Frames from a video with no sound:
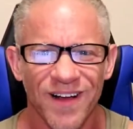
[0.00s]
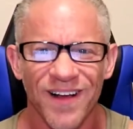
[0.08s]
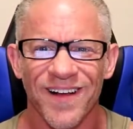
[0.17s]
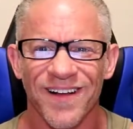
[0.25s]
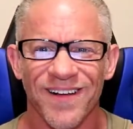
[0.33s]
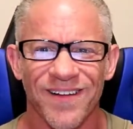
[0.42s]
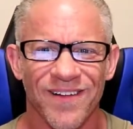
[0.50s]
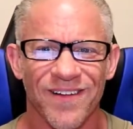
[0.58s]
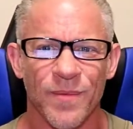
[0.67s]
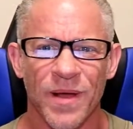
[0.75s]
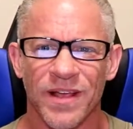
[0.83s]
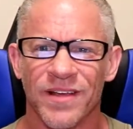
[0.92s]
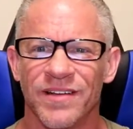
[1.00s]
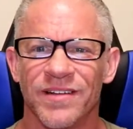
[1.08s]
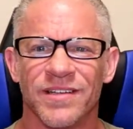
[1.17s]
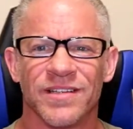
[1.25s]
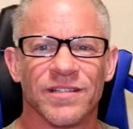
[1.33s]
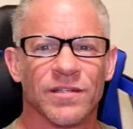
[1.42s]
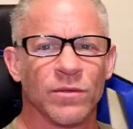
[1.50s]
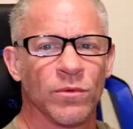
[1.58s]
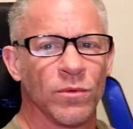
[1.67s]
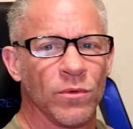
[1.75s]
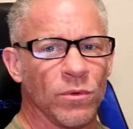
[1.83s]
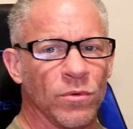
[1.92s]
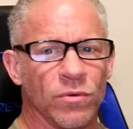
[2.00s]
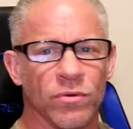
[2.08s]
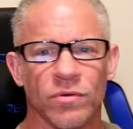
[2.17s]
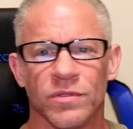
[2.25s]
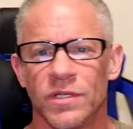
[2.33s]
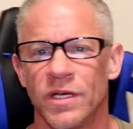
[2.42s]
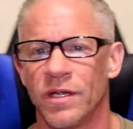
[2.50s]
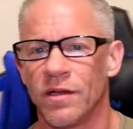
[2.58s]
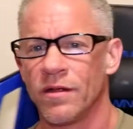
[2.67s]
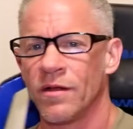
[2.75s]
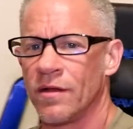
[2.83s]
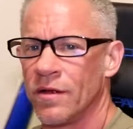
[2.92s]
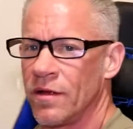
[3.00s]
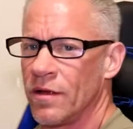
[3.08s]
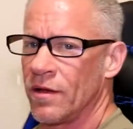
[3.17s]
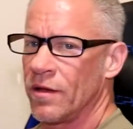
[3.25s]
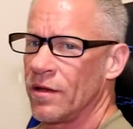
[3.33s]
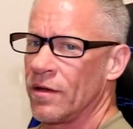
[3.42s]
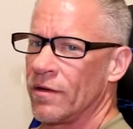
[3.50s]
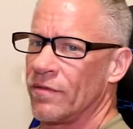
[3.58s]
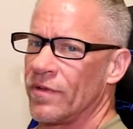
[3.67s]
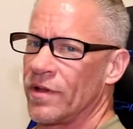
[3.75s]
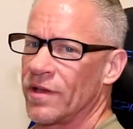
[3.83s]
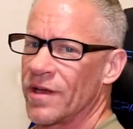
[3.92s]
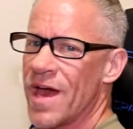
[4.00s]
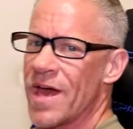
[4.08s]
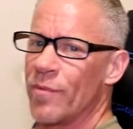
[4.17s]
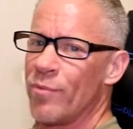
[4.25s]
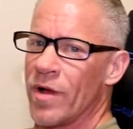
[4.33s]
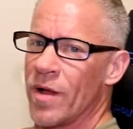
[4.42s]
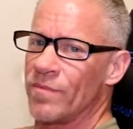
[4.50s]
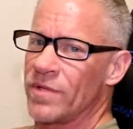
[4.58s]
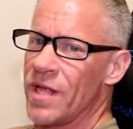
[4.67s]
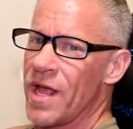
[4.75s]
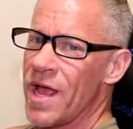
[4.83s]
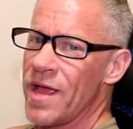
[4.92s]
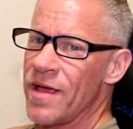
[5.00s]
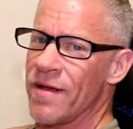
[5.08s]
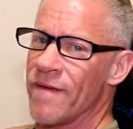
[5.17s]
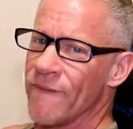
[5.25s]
Oh my goodness. Ooh, shit. Feeling kind of pumped today.